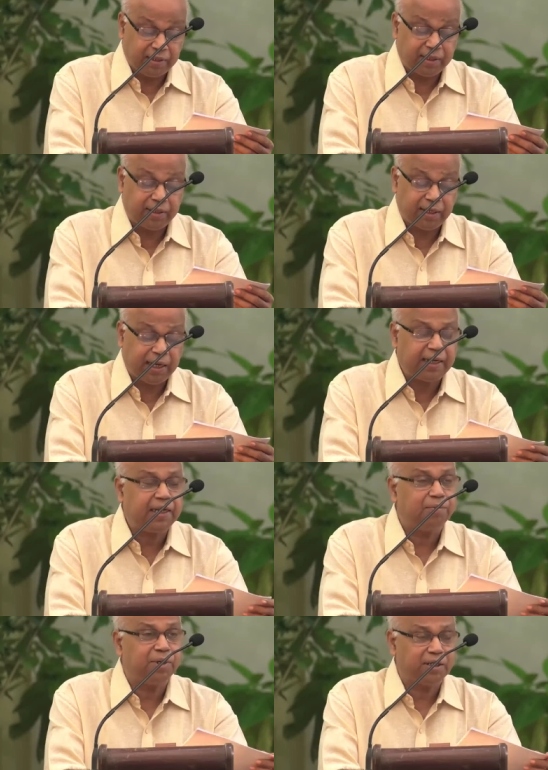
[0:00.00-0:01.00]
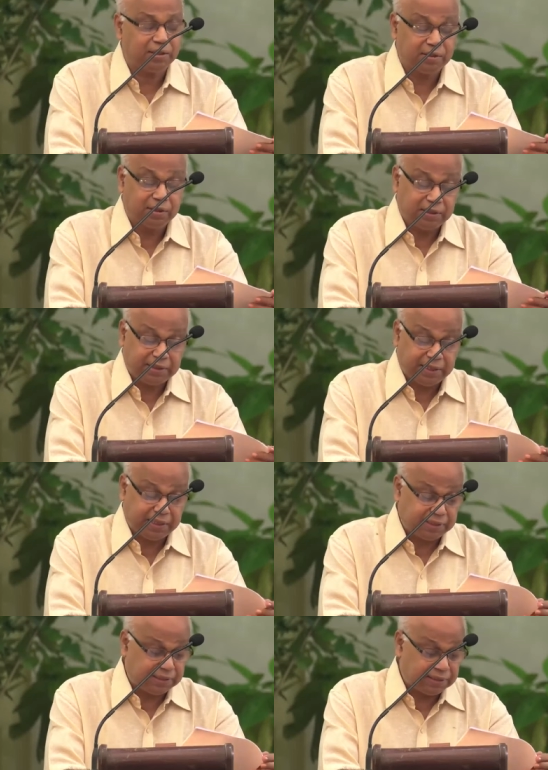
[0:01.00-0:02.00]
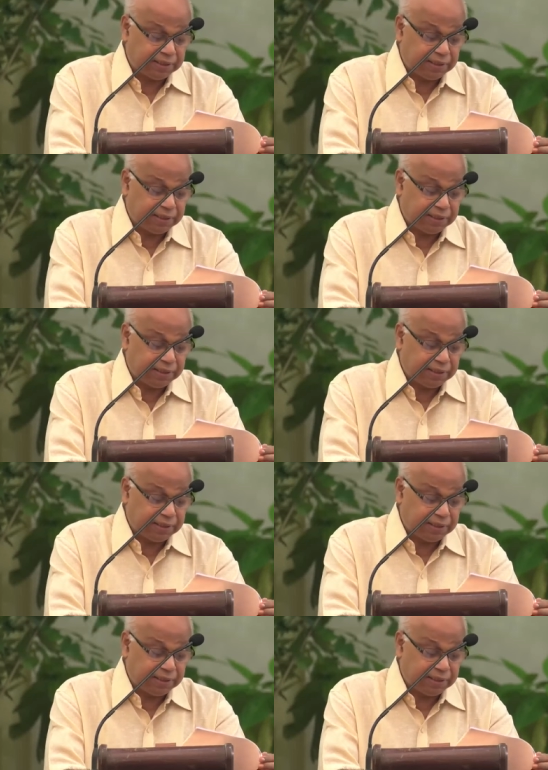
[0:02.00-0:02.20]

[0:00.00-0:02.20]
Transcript: The Dalai Lama says,